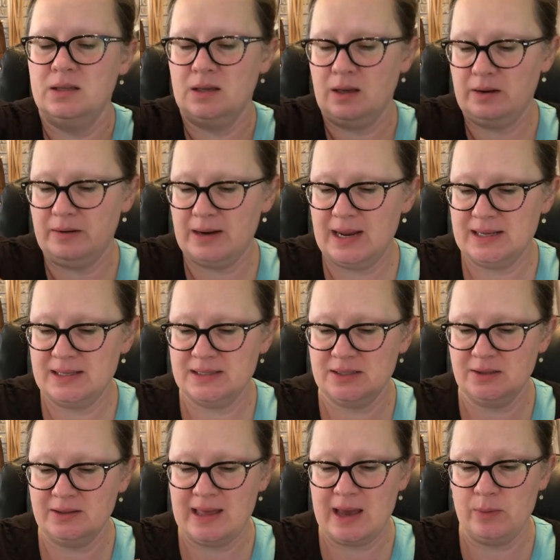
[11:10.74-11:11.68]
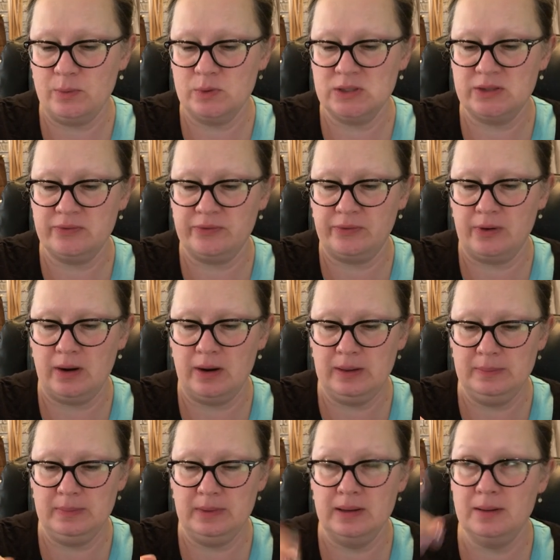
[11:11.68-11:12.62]
All right, so that was
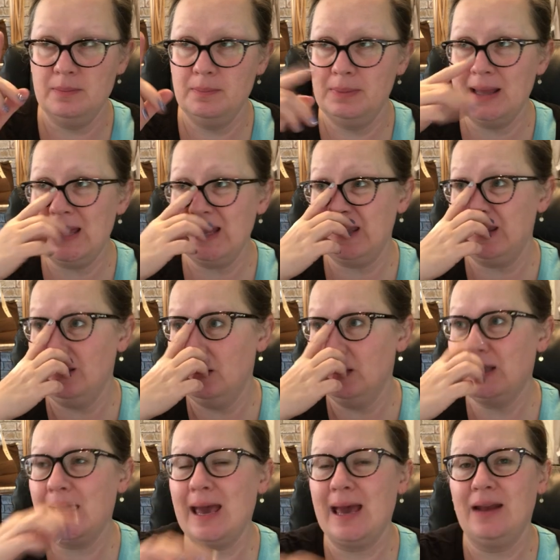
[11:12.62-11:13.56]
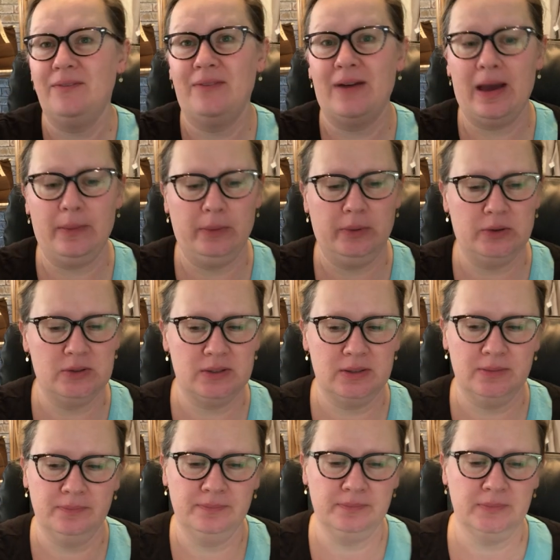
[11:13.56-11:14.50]
from Black Cat
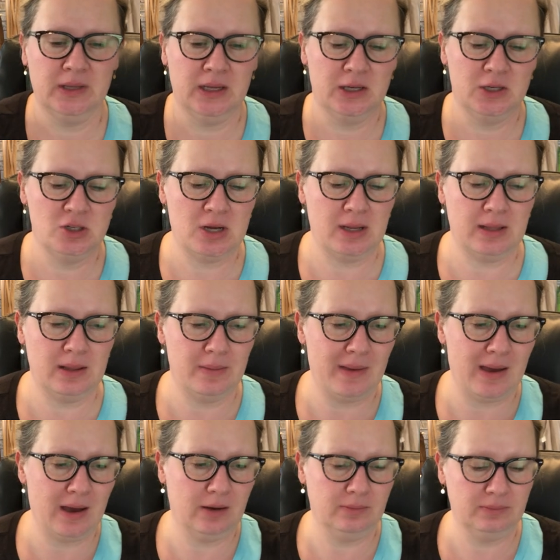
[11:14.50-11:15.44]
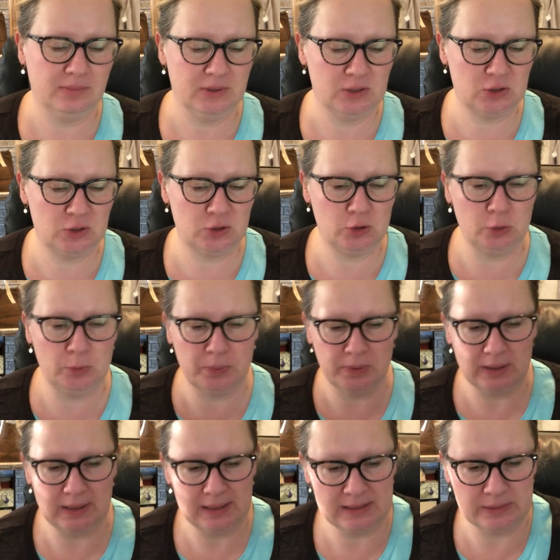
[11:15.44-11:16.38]
Fibers. Check them out.
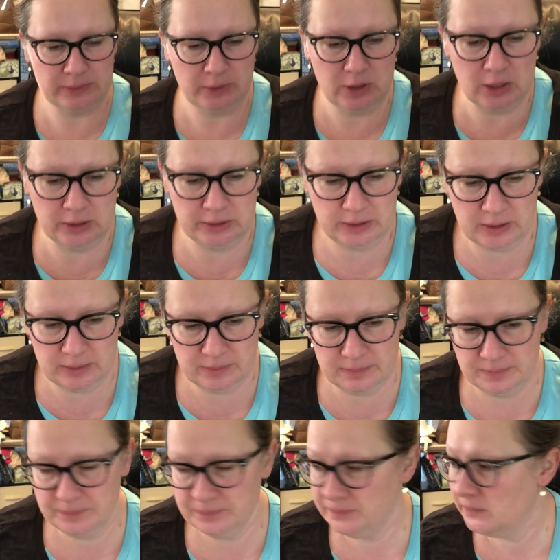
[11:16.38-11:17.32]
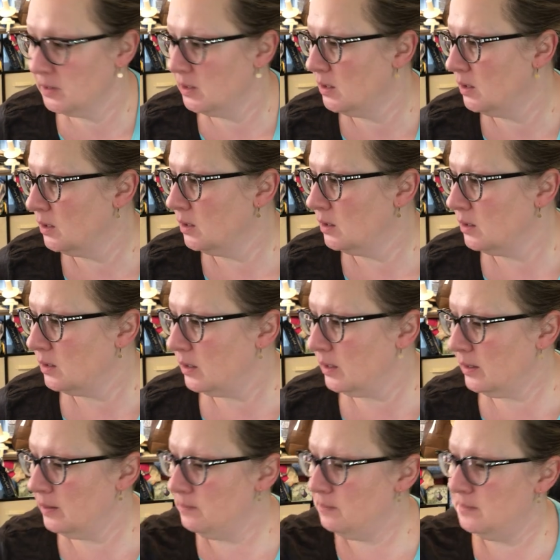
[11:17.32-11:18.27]
Super awesome color.
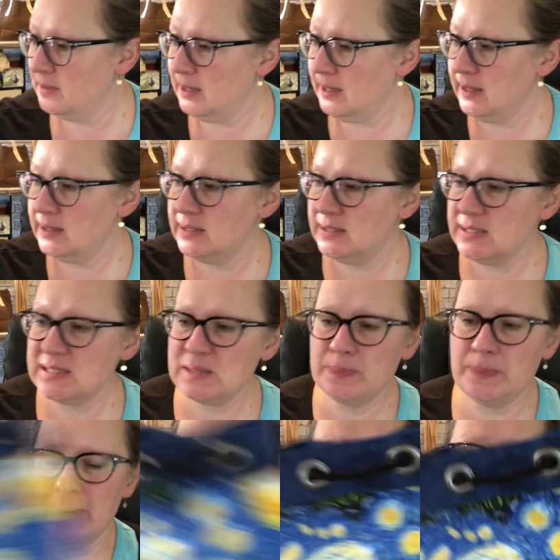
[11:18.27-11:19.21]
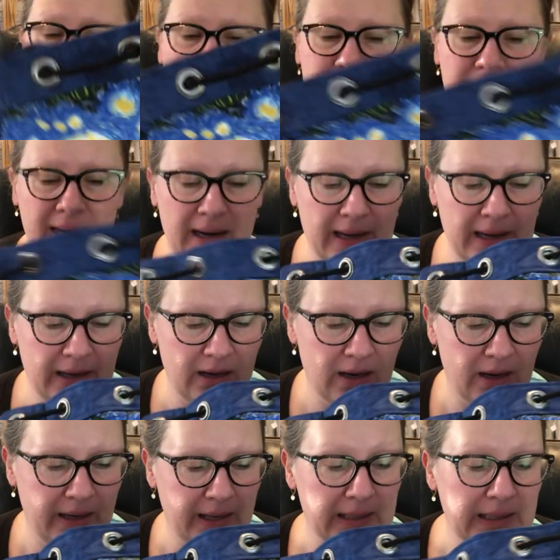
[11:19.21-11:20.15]
Um, in this bag that I
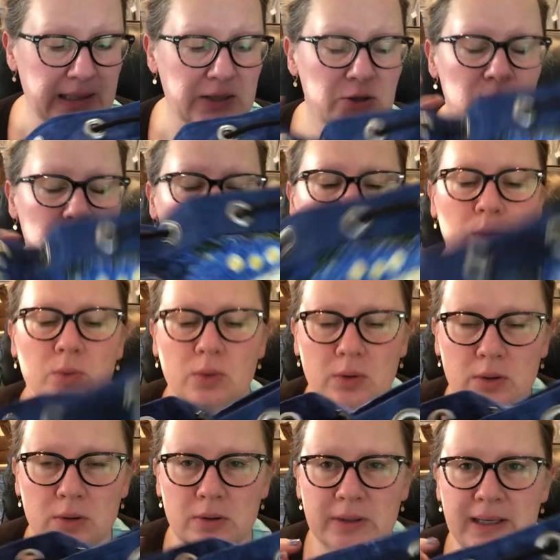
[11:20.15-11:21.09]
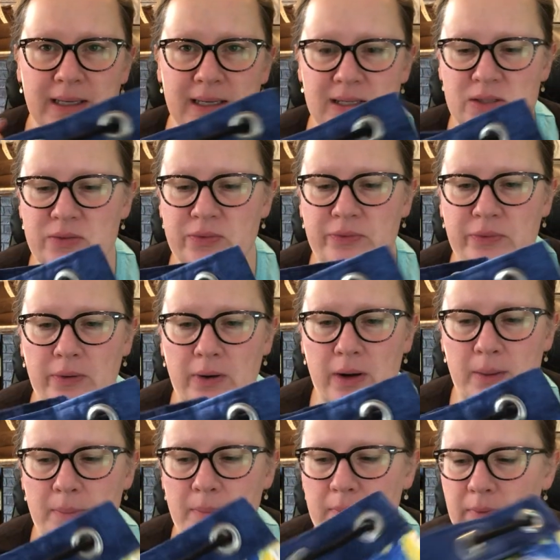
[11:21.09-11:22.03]
got at Into the Wool, it is
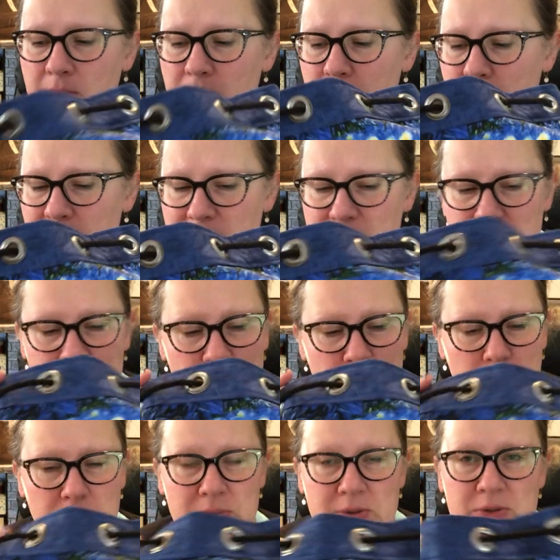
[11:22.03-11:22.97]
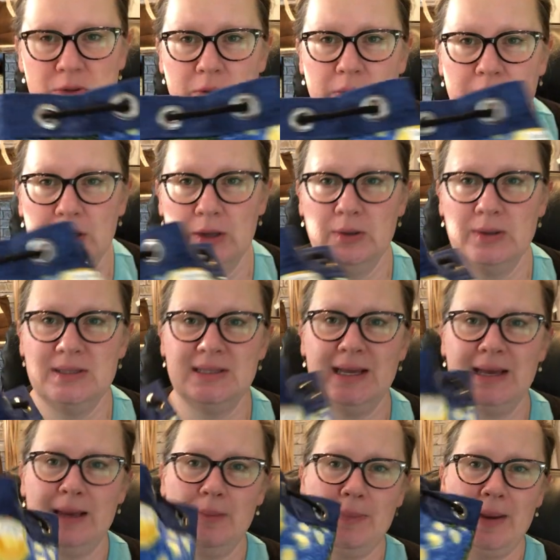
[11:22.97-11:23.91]
from Rainstorm Studio. It's
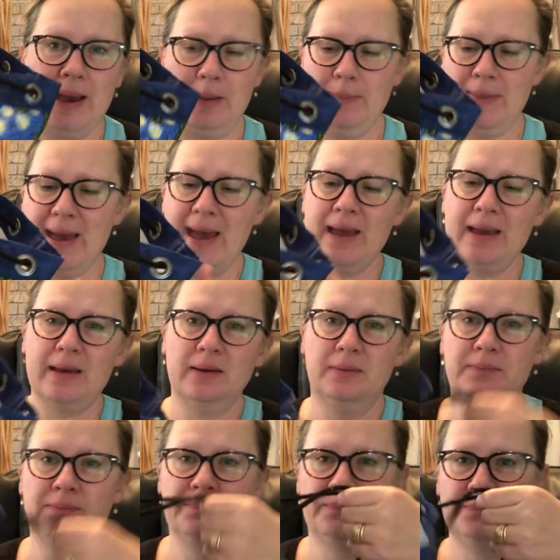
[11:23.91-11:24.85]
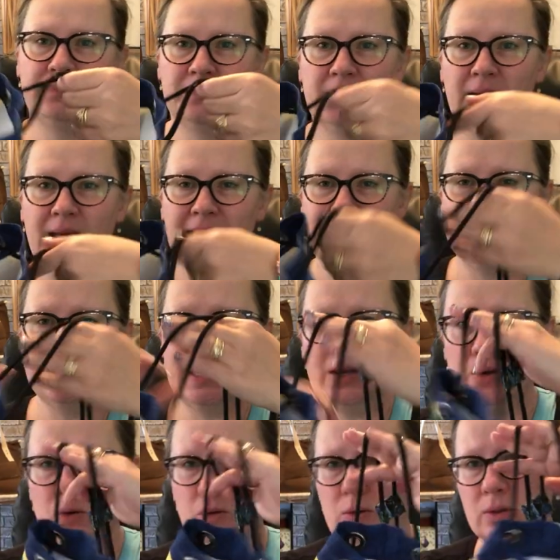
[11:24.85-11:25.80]
like a backpack. Isn't that
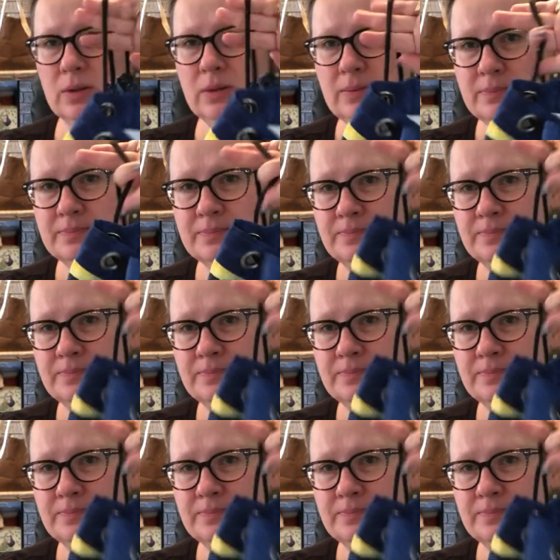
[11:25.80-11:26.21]
cool?